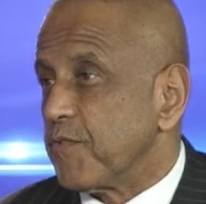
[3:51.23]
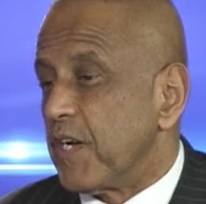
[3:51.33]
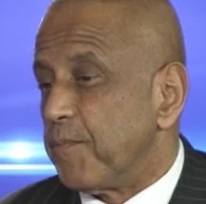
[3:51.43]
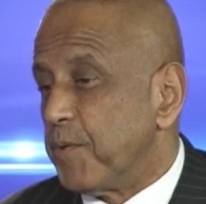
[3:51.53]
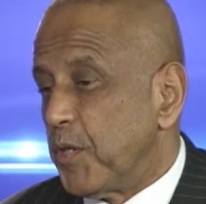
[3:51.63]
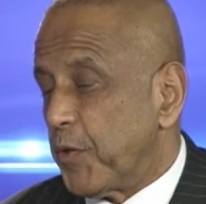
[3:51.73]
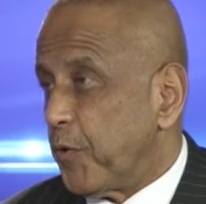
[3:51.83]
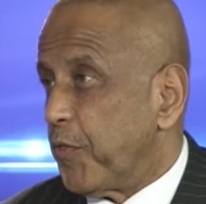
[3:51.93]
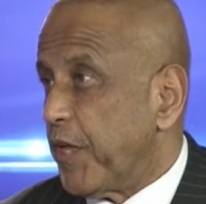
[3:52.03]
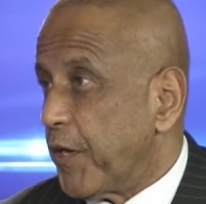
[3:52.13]
of uh,
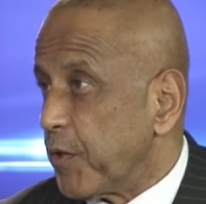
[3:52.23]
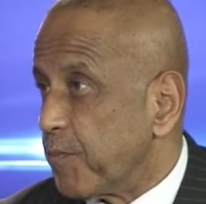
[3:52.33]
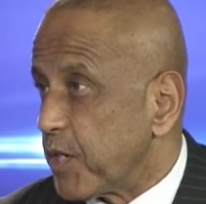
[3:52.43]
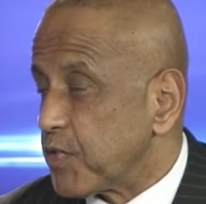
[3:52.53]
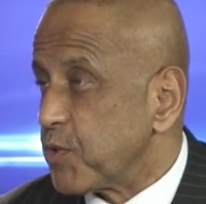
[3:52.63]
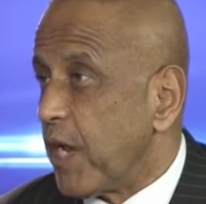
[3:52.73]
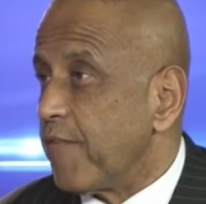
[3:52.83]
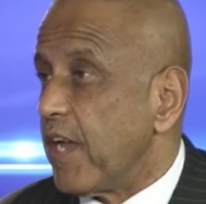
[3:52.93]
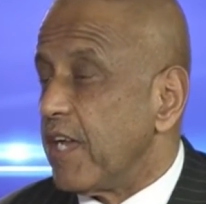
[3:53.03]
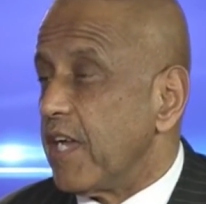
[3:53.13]
political theater, because you
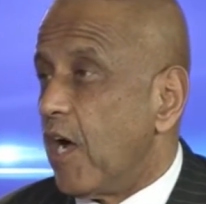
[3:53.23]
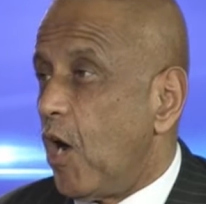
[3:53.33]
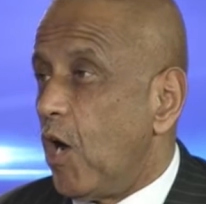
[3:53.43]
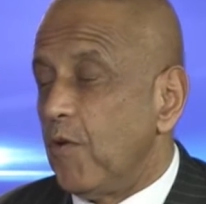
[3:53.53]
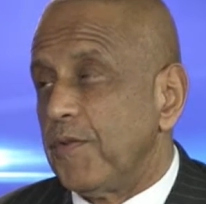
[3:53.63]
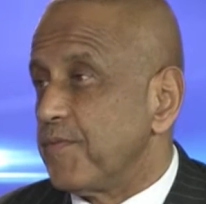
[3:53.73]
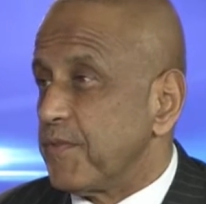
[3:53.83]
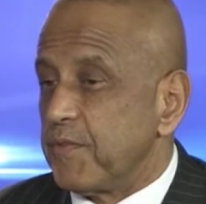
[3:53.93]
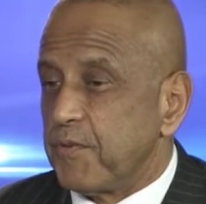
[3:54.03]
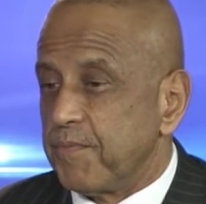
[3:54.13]
have all
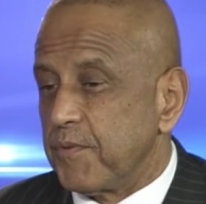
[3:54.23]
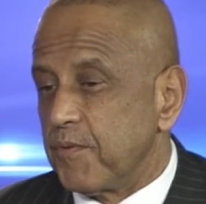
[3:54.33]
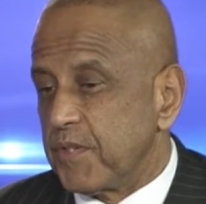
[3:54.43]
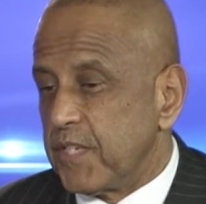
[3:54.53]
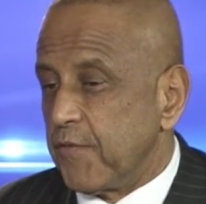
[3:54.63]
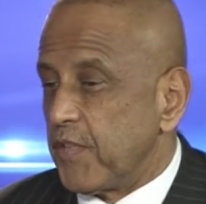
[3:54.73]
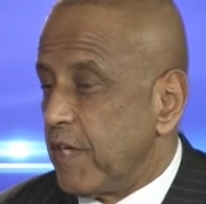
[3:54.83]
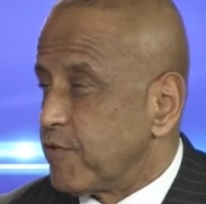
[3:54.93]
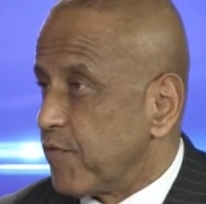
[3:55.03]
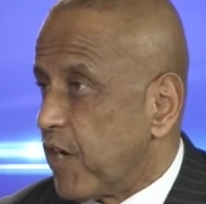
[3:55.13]

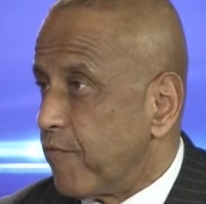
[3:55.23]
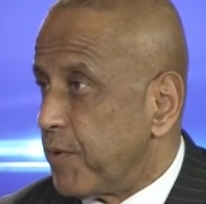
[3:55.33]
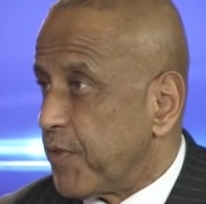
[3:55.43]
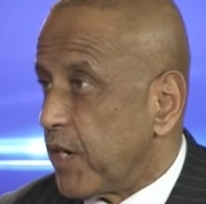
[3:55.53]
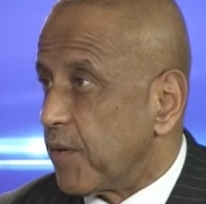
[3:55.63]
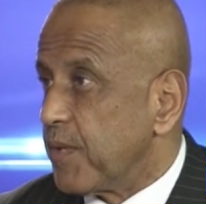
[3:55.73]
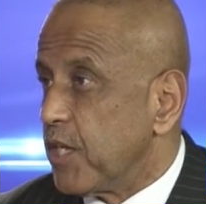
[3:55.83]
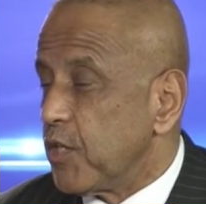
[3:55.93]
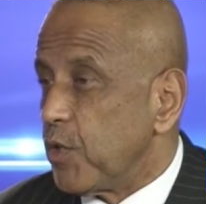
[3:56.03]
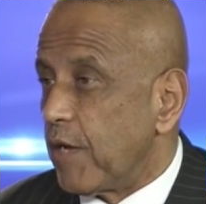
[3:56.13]
different levels of government there.
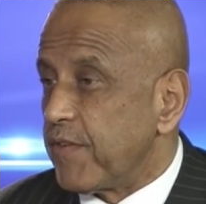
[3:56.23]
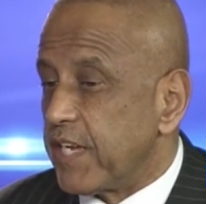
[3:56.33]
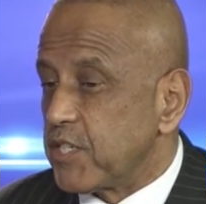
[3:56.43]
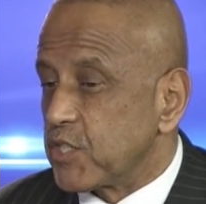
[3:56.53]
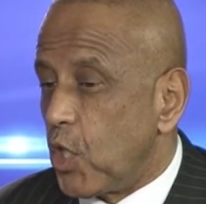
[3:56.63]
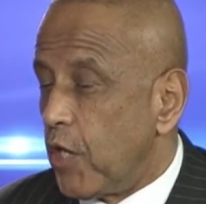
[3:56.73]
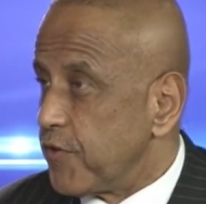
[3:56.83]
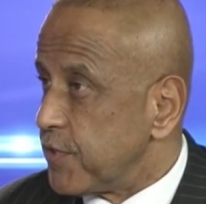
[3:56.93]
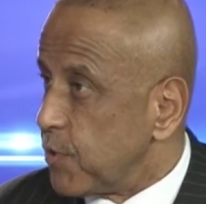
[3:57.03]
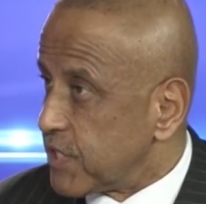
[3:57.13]
You have not just all
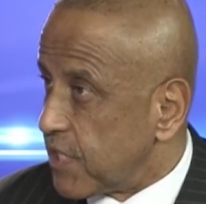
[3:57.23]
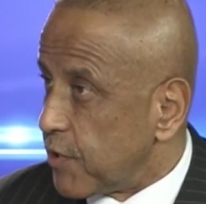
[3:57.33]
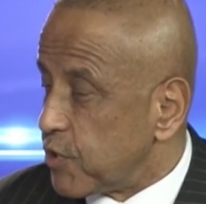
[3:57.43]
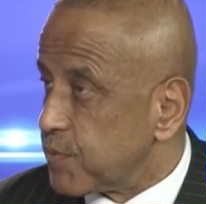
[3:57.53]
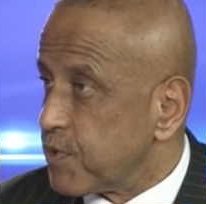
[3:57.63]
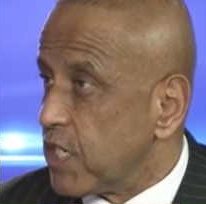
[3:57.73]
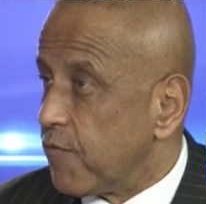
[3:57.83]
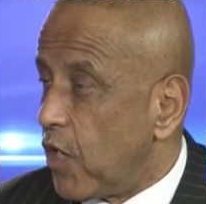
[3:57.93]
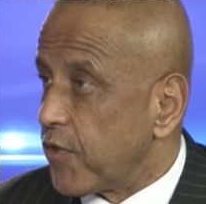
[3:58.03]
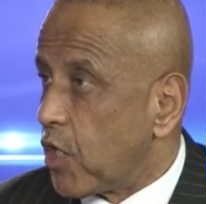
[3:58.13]
the U.S. senators, but you
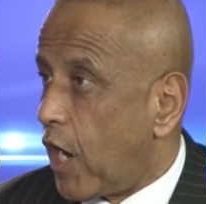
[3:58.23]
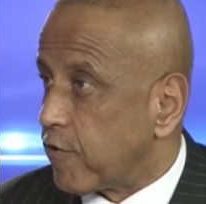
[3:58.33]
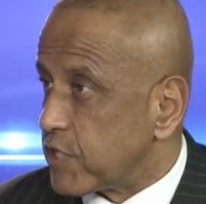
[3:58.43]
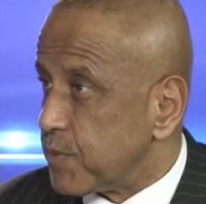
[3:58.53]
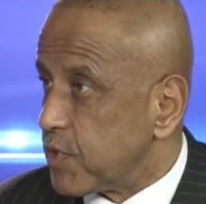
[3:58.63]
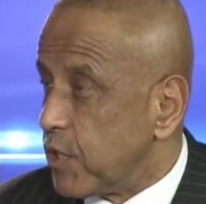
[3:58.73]
have all the congressmen.